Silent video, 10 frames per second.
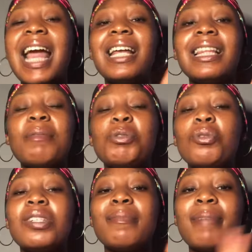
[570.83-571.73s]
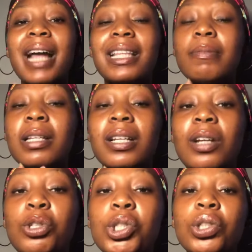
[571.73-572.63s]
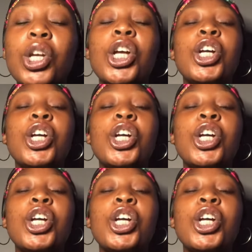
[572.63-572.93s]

anytime she wants to buy this particular lotion,